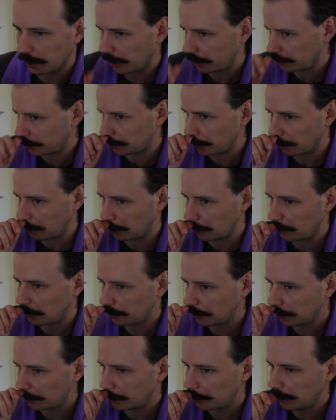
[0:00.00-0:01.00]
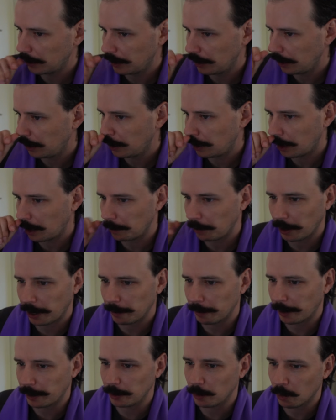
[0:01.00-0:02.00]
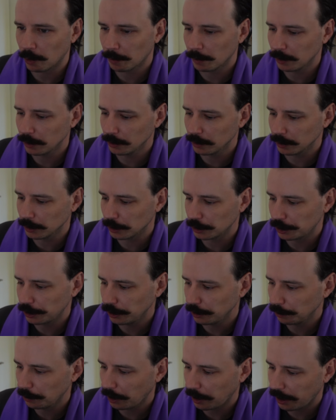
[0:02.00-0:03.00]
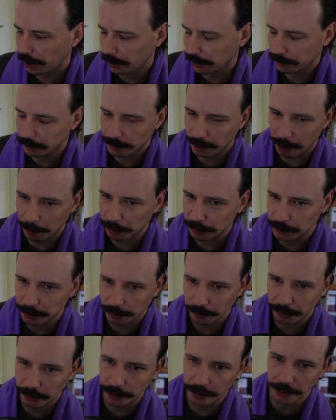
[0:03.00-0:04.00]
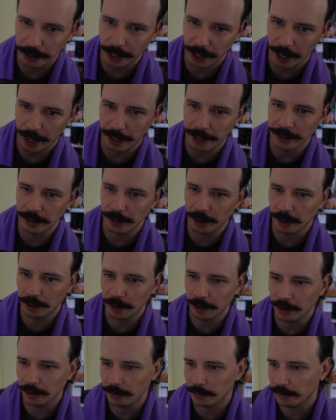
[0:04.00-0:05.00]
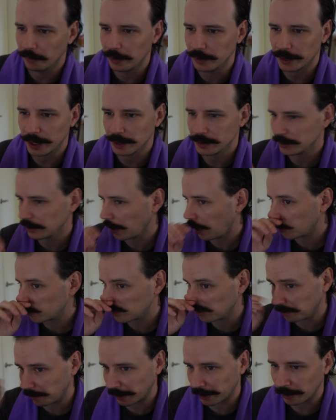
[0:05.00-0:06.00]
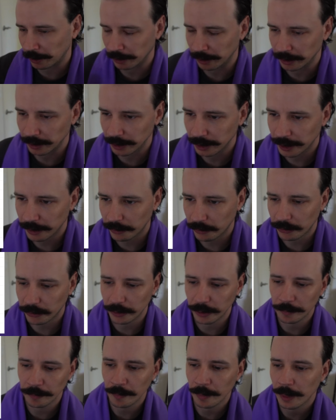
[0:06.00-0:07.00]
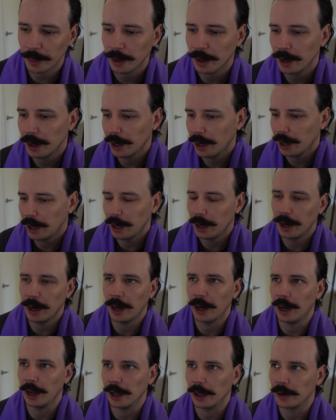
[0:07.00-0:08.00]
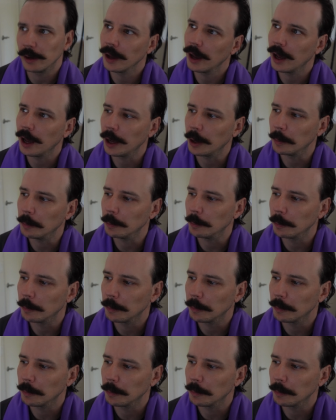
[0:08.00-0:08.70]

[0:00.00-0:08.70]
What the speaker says: So I'm playing my normal shield plan. I'm preserving 8 of the 10 slots of my current list. And I'm